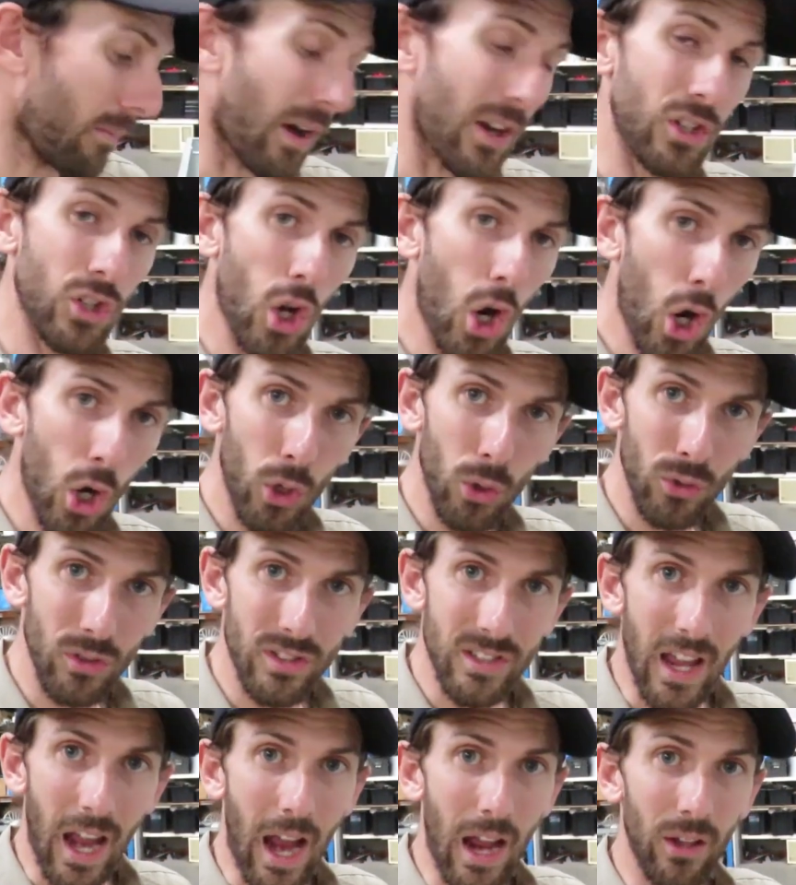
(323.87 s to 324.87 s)
My total
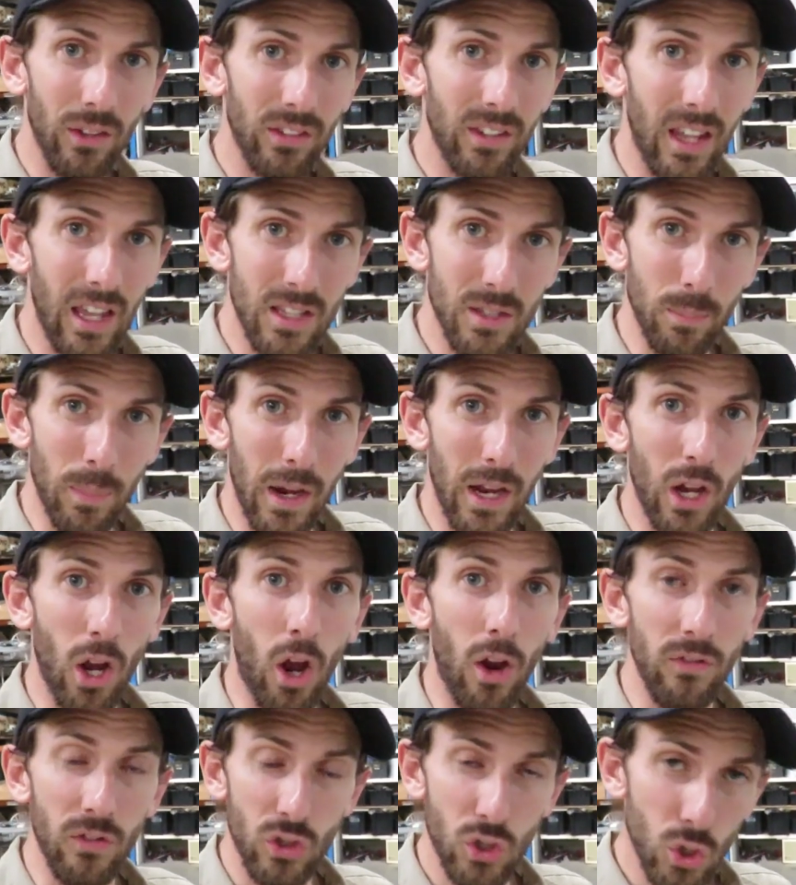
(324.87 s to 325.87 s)
sales has been
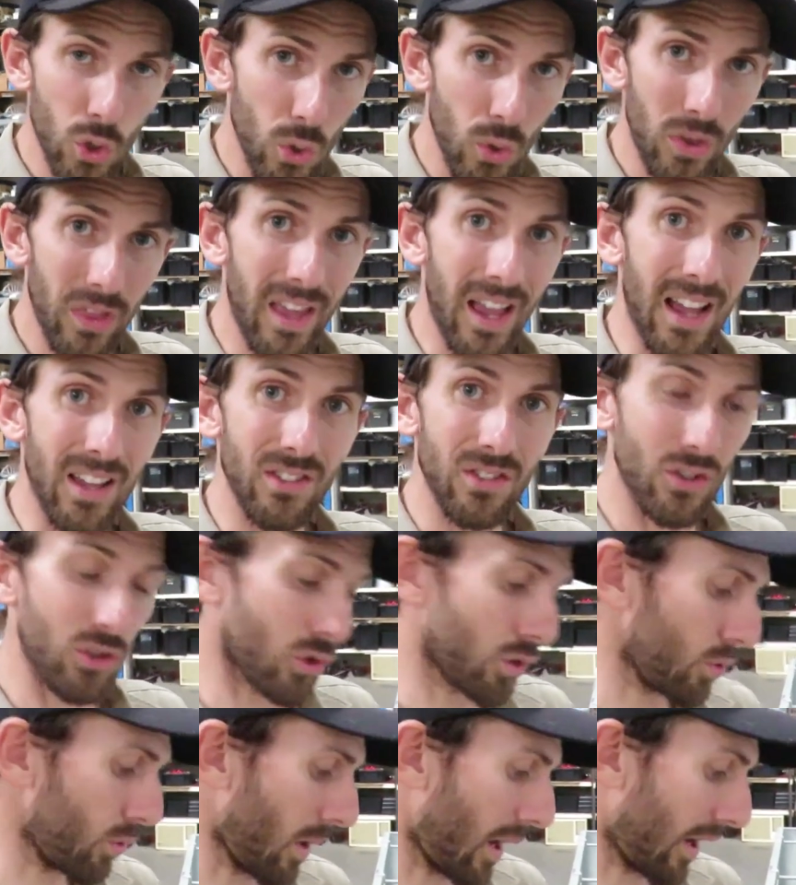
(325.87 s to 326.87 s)
over
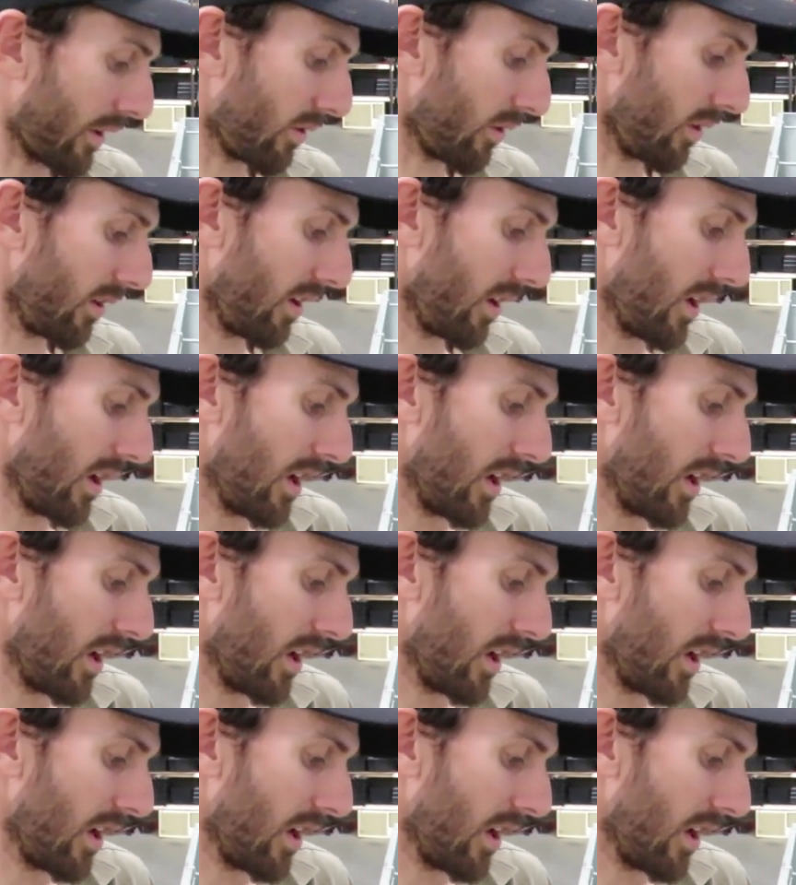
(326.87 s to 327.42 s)
$2,200.